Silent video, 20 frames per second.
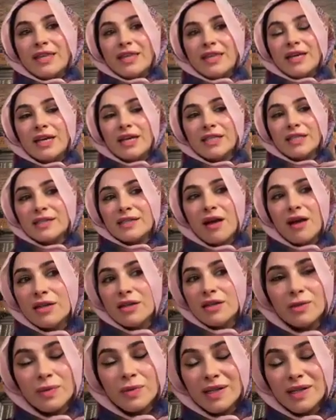think it
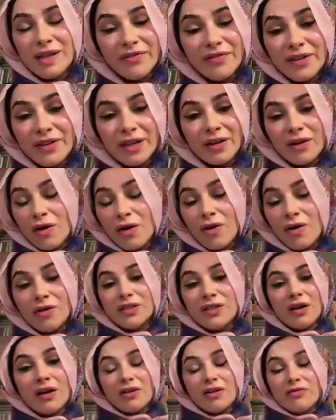starts with loving
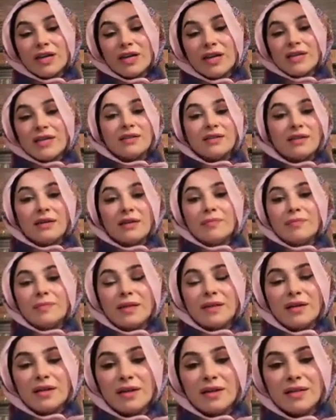God, our creator,
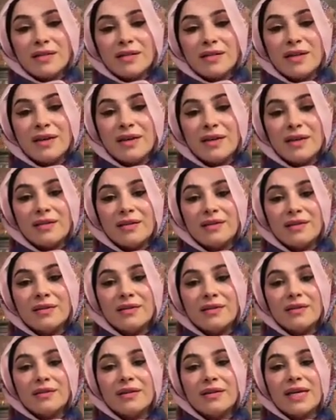because
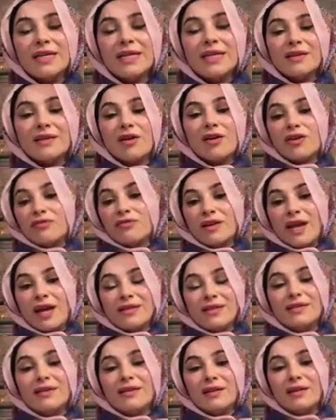he's our
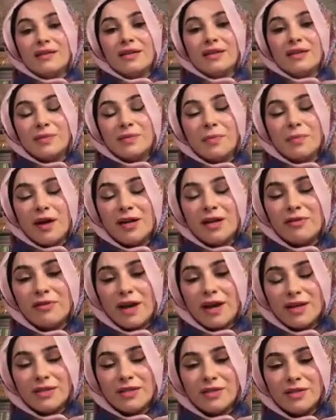creator. He's my
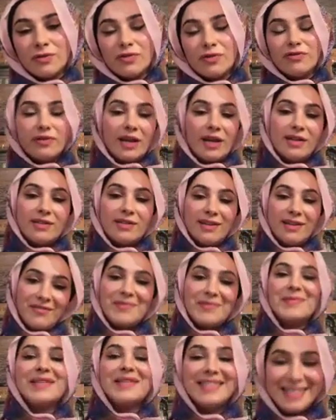creator, your creator,
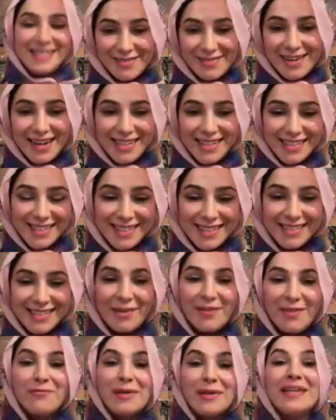everybody's creator.
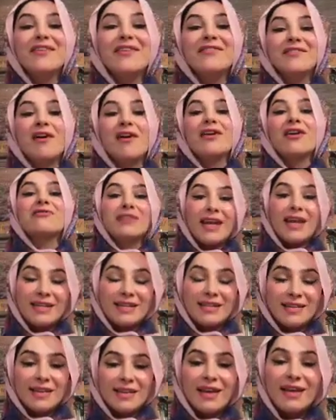So if we love our
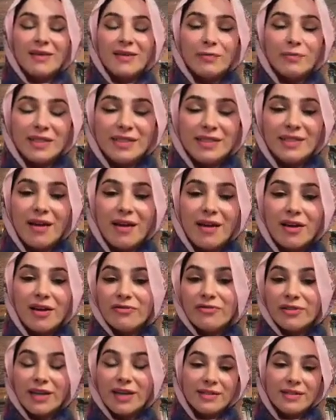creator and we see our
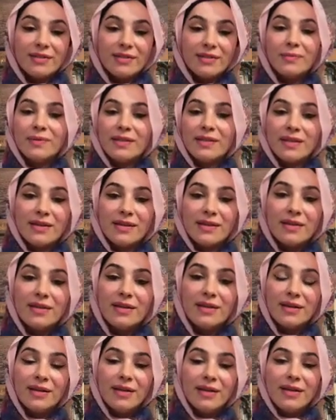creator within